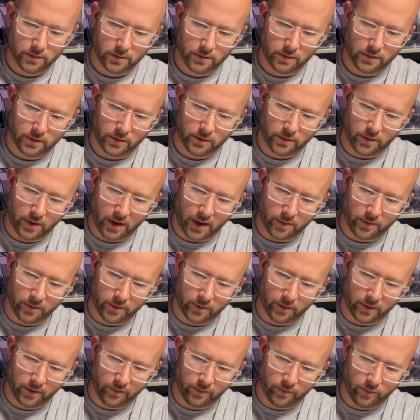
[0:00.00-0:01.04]
You could grab
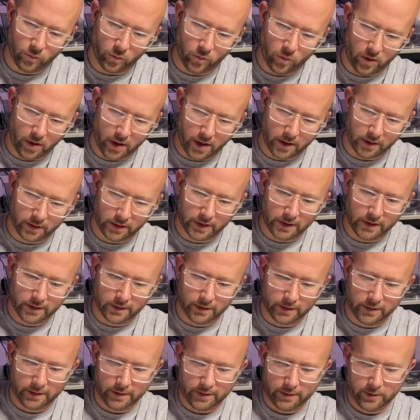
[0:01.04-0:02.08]
3 wires
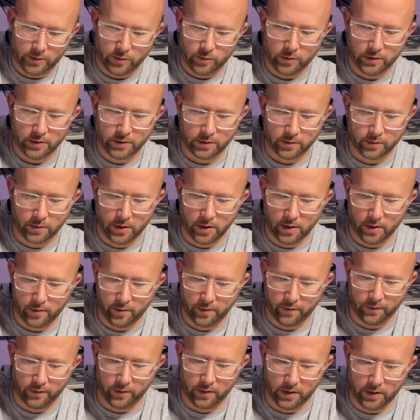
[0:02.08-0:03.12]
easily and twist them up
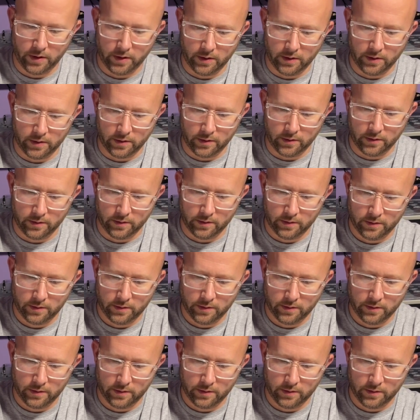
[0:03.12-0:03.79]
if you needed to.